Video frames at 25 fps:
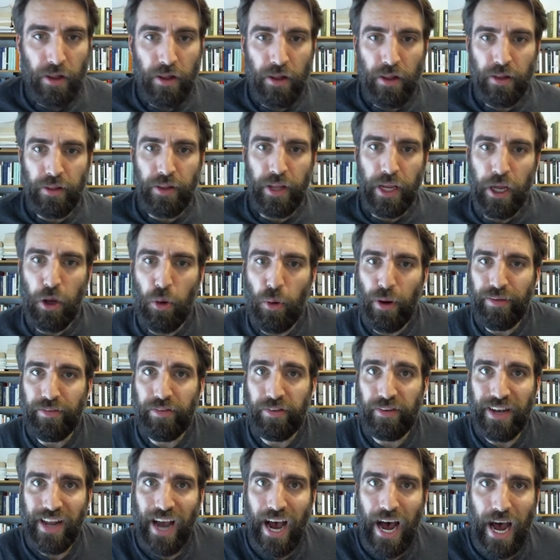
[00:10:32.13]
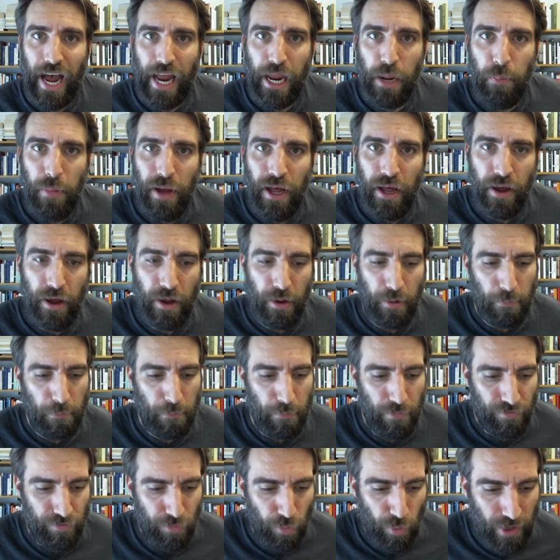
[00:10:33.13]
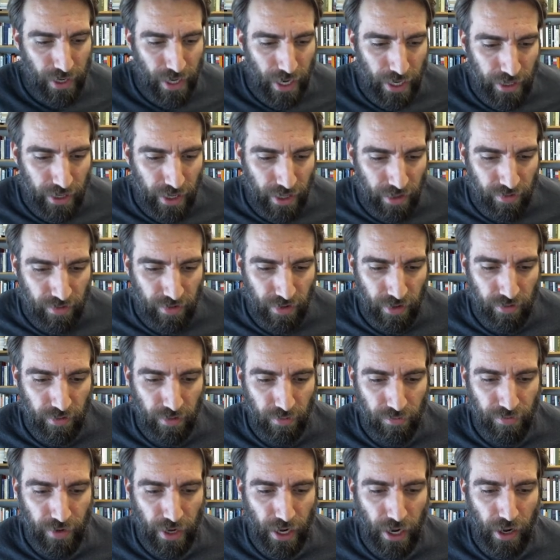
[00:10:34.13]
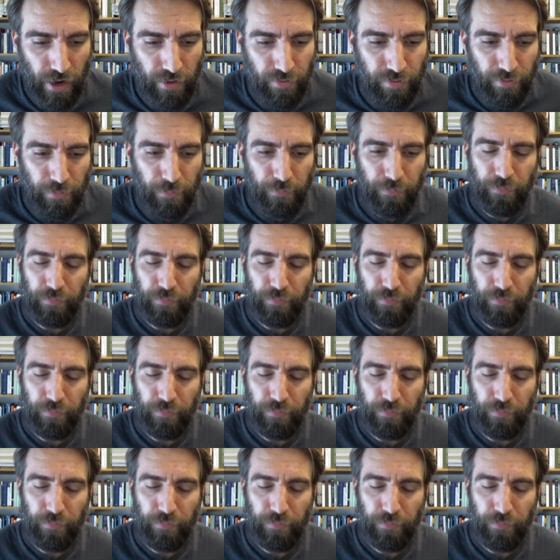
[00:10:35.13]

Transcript: The US dime before 1965